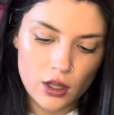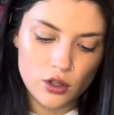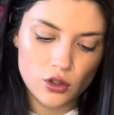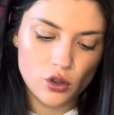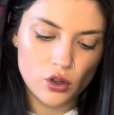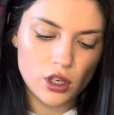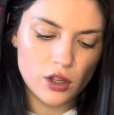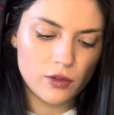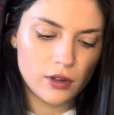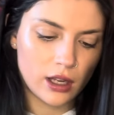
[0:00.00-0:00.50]

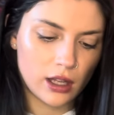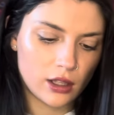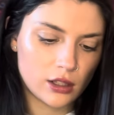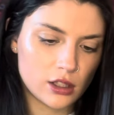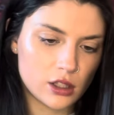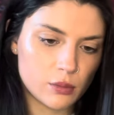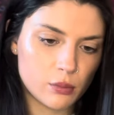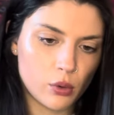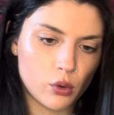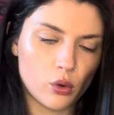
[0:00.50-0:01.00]
Not even like a
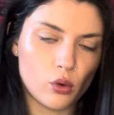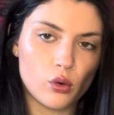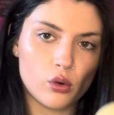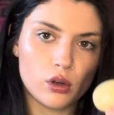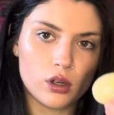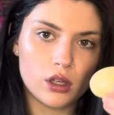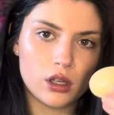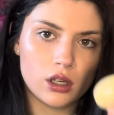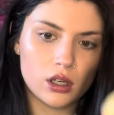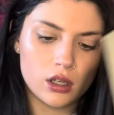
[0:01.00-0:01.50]

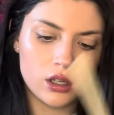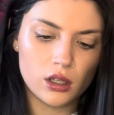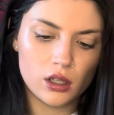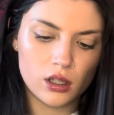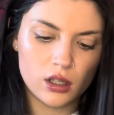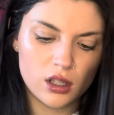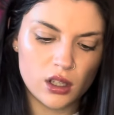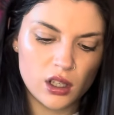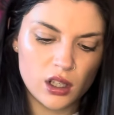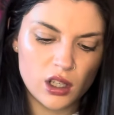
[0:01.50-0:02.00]
spork,
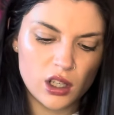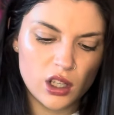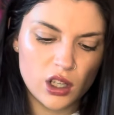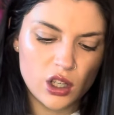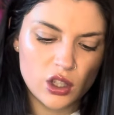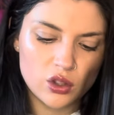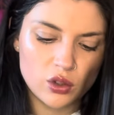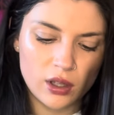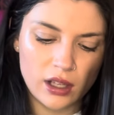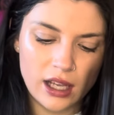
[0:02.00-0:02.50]

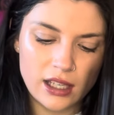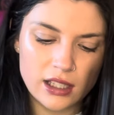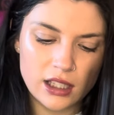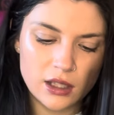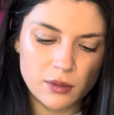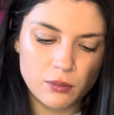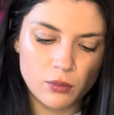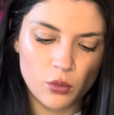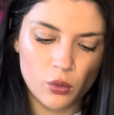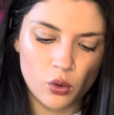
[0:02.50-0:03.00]
so I guess it's
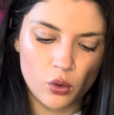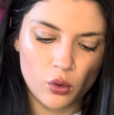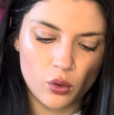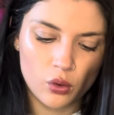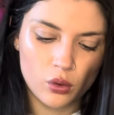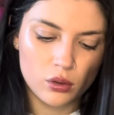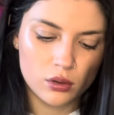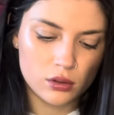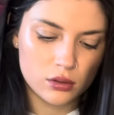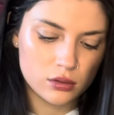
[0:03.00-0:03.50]

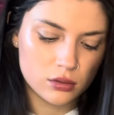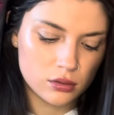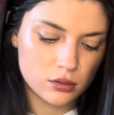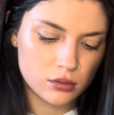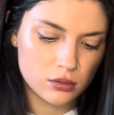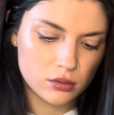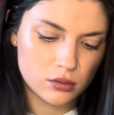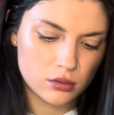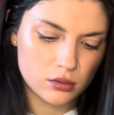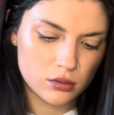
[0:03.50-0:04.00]
more,
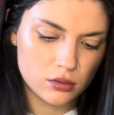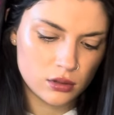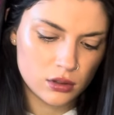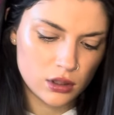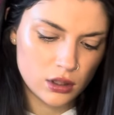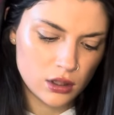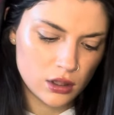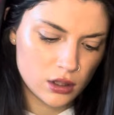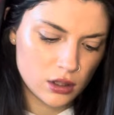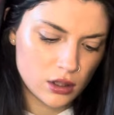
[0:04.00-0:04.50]

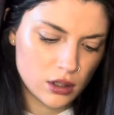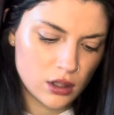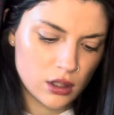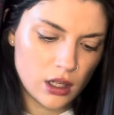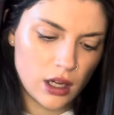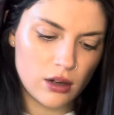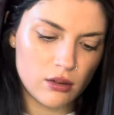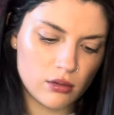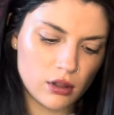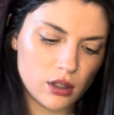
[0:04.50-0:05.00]
I
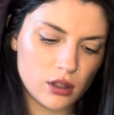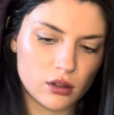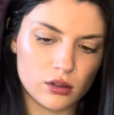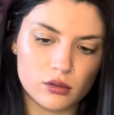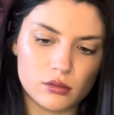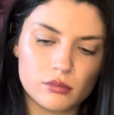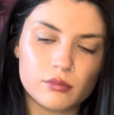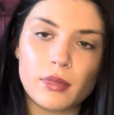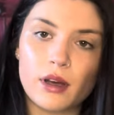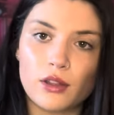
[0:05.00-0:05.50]
don't know,
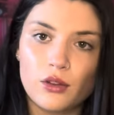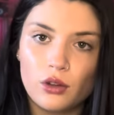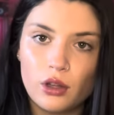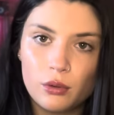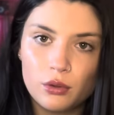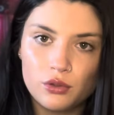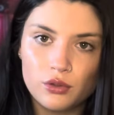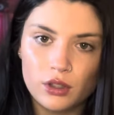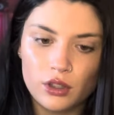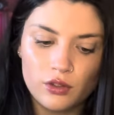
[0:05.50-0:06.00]
but I thought that
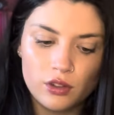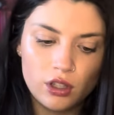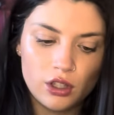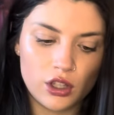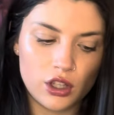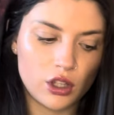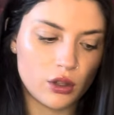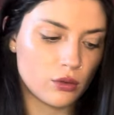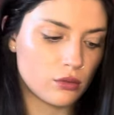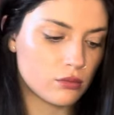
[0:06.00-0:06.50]
was really, really cute.